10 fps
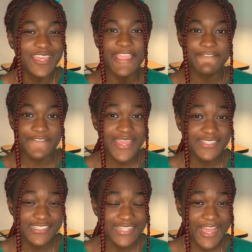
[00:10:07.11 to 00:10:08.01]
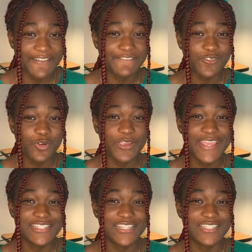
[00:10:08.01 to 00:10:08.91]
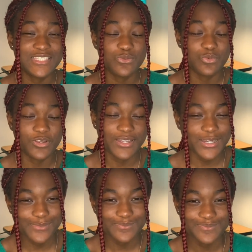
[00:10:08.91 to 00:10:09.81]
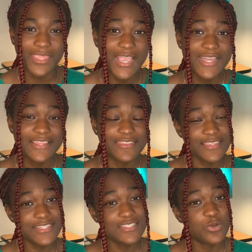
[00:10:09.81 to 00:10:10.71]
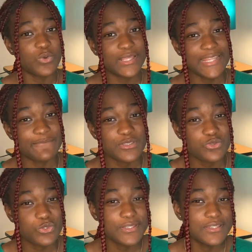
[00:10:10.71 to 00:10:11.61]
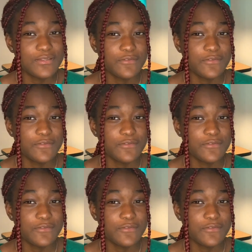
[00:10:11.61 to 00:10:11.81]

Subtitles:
event staff or agency worker. This is the one I've been doing